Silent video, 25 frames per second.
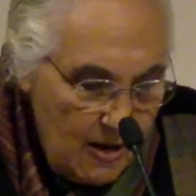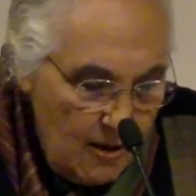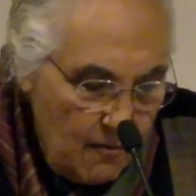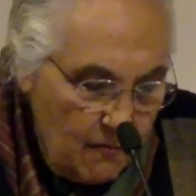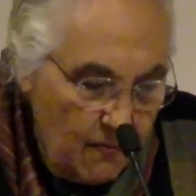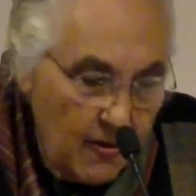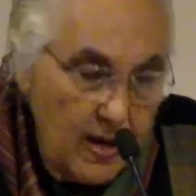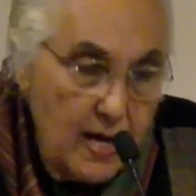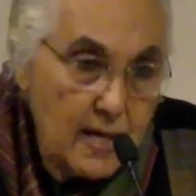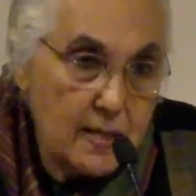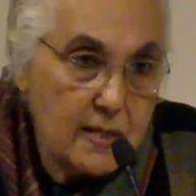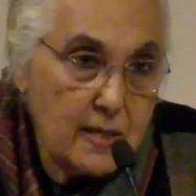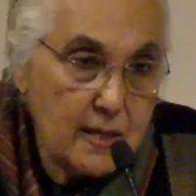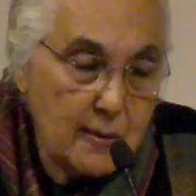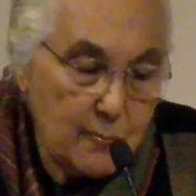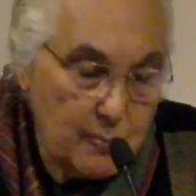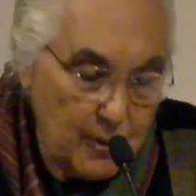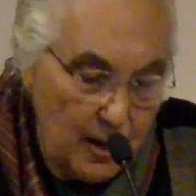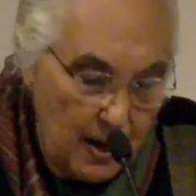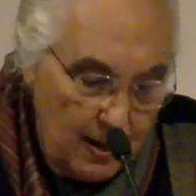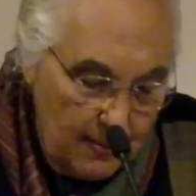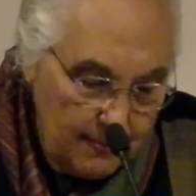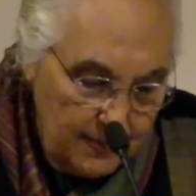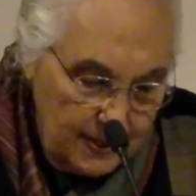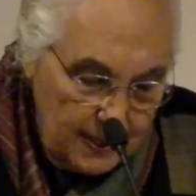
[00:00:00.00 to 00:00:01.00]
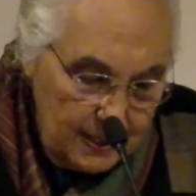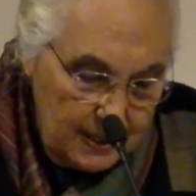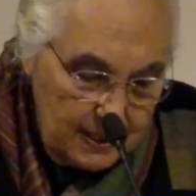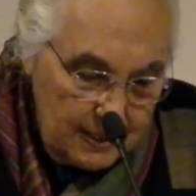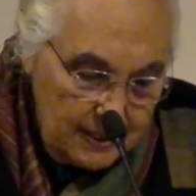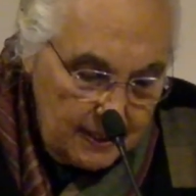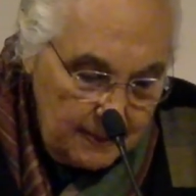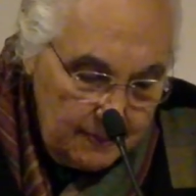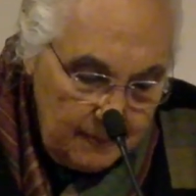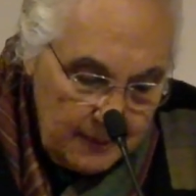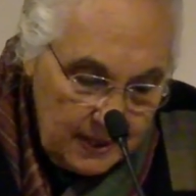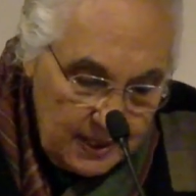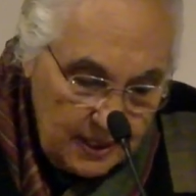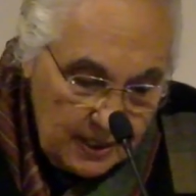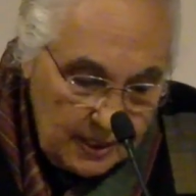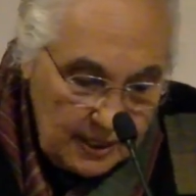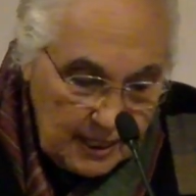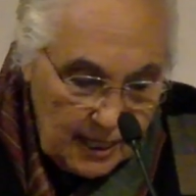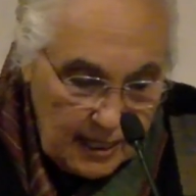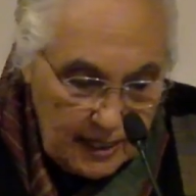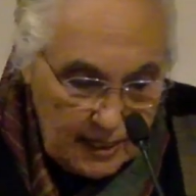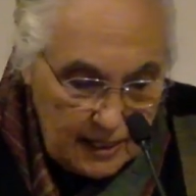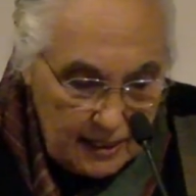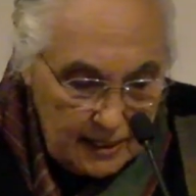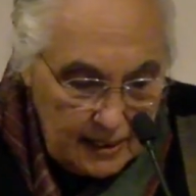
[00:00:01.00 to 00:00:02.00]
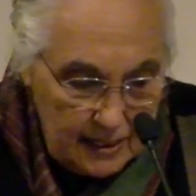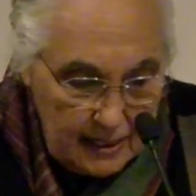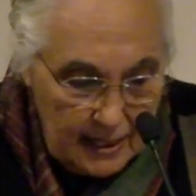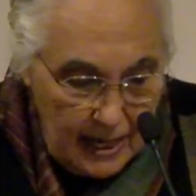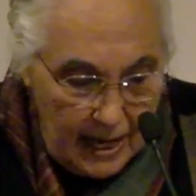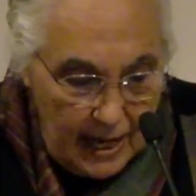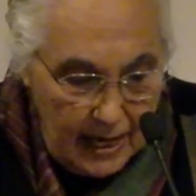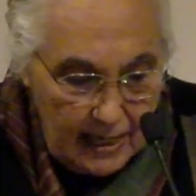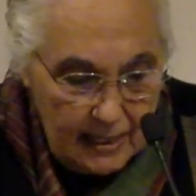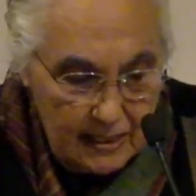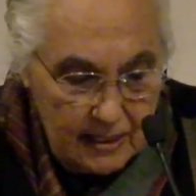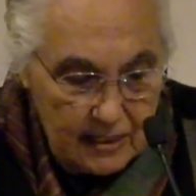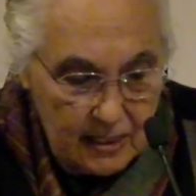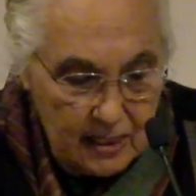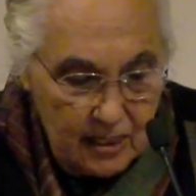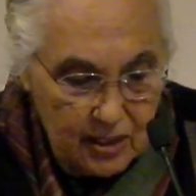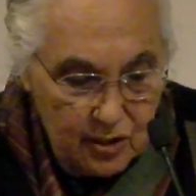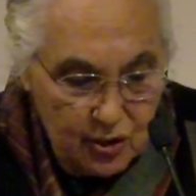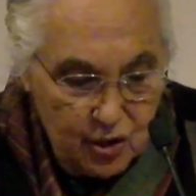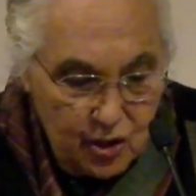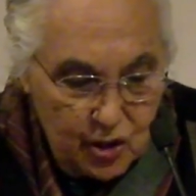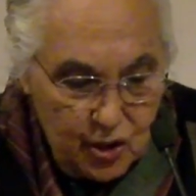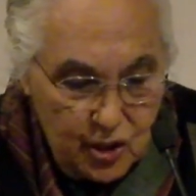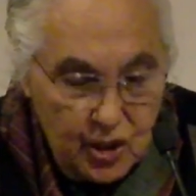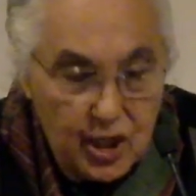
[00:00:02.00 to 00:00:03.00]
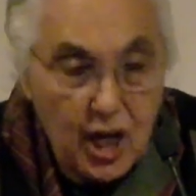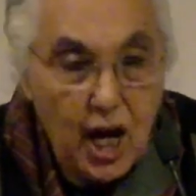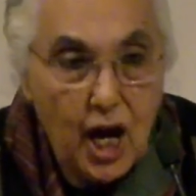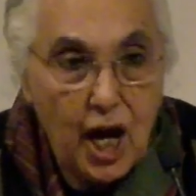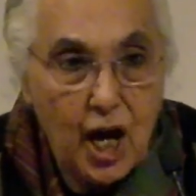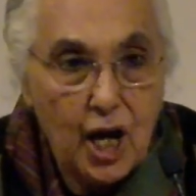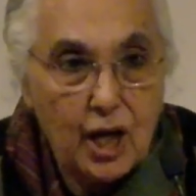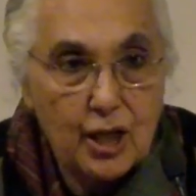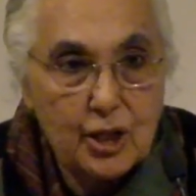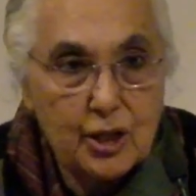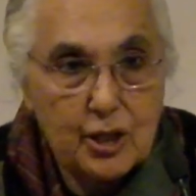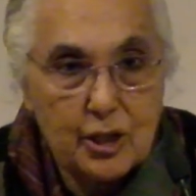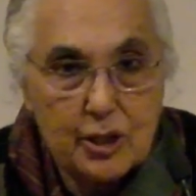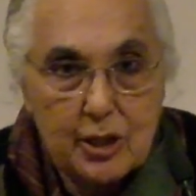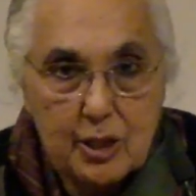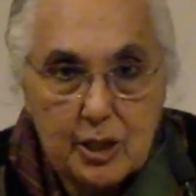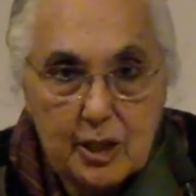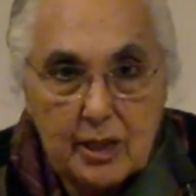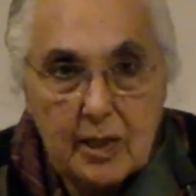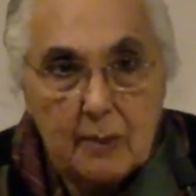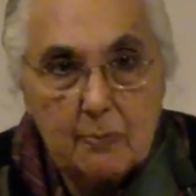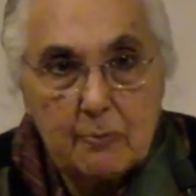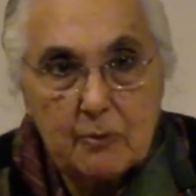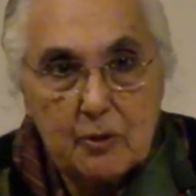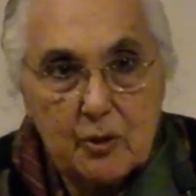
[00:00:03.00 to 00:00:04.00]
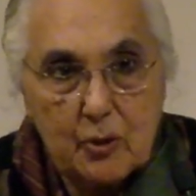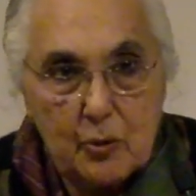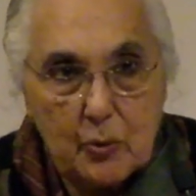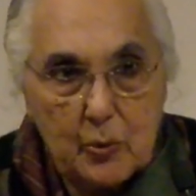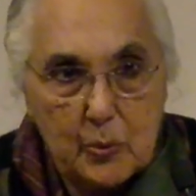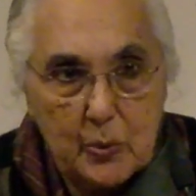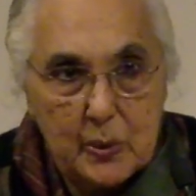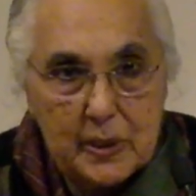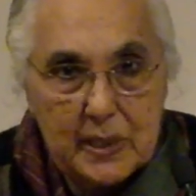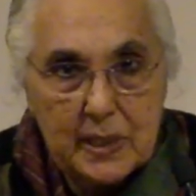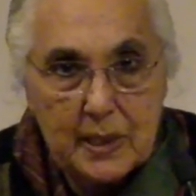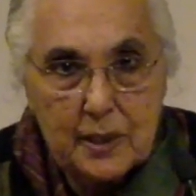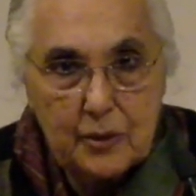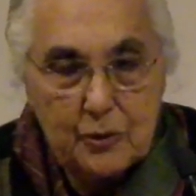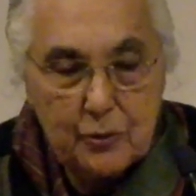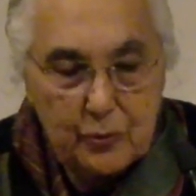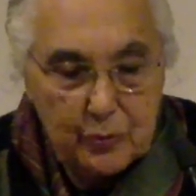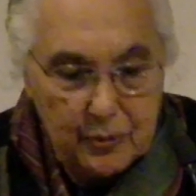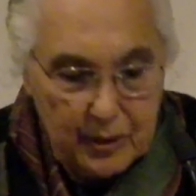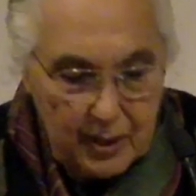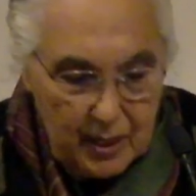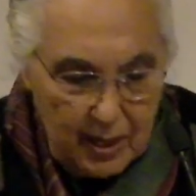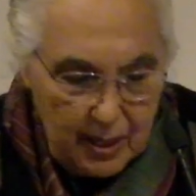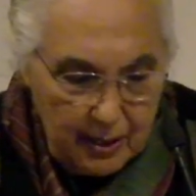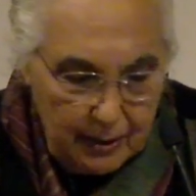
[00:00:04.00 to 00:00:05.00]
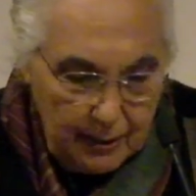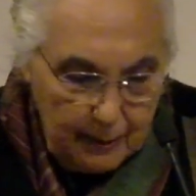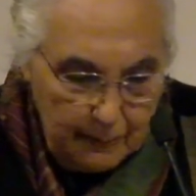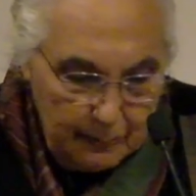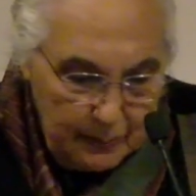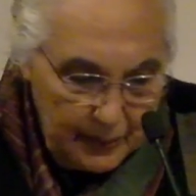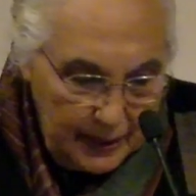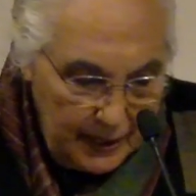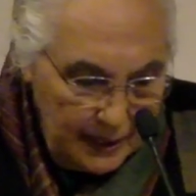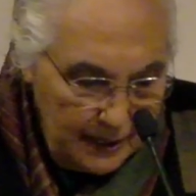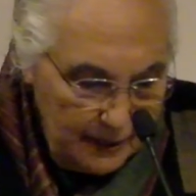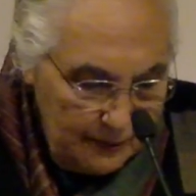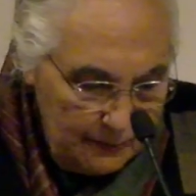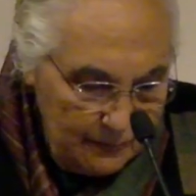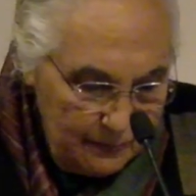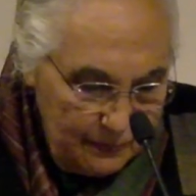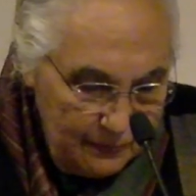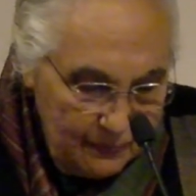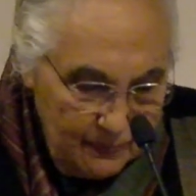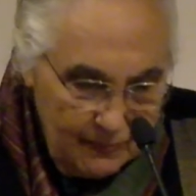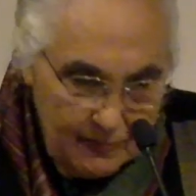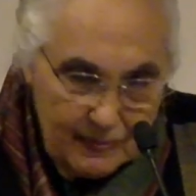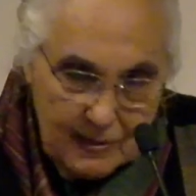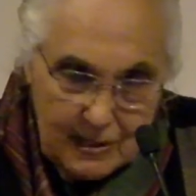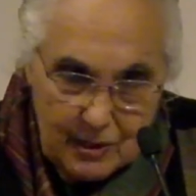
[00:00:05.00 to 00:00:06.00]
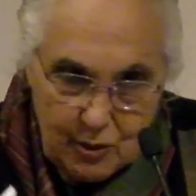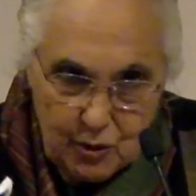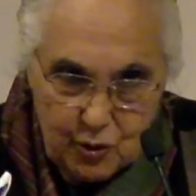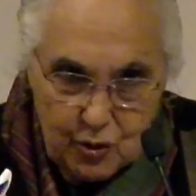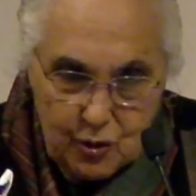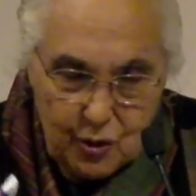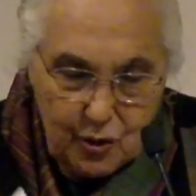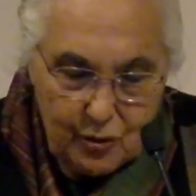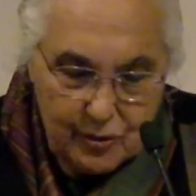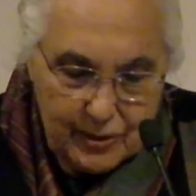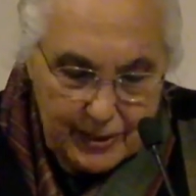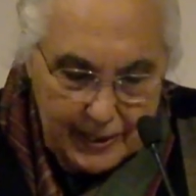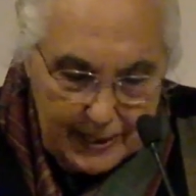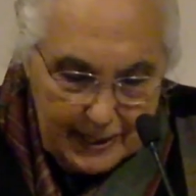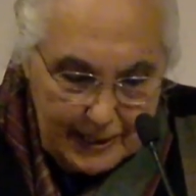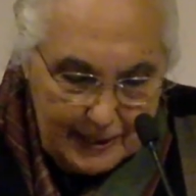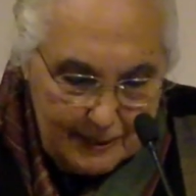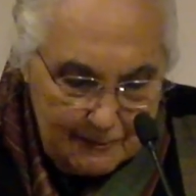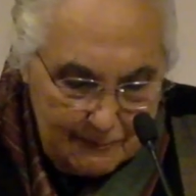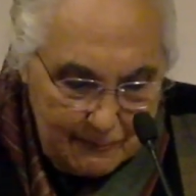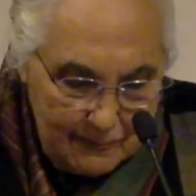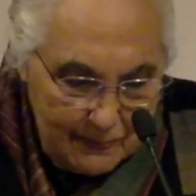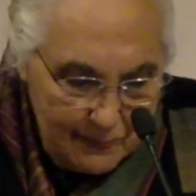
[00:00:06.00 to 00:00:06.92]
Vedic Brahmanism is taken as a start subsequent to the Harappan, historically.